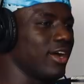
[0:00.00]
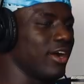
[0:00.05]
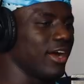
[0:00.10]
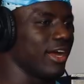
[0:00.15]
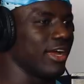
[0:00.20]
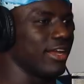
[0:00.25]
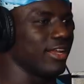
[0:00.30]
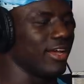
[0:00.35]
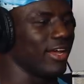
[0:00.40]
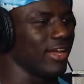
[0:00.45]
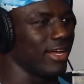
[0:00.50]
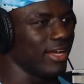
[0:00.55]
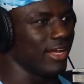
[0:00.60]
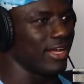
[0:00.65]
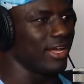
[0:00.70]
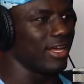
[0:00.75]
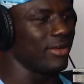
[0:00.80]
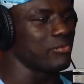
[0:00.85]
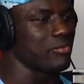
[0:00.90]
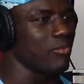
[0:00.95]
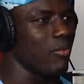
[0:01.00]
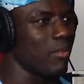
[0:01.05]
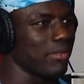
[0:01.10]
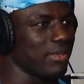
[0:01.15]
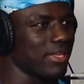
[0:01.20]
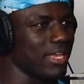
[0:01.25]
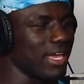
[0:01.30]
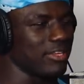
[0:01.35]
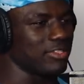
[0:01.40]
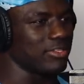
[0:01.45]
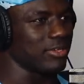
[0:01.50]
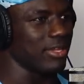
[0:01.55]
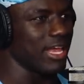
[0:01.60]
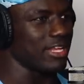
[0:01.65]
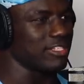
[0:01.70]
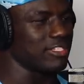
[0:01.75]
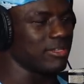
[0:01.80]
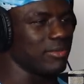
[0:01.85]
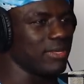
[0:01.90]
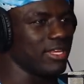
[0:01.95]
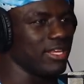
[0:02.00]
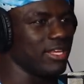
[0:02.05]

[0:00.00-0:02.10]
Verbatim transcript: All right. Um, okay. So it has to